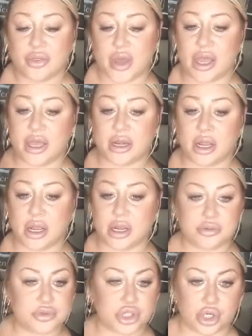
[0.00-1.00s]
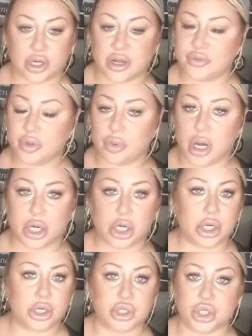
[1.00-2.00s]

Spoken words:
then turn off the water,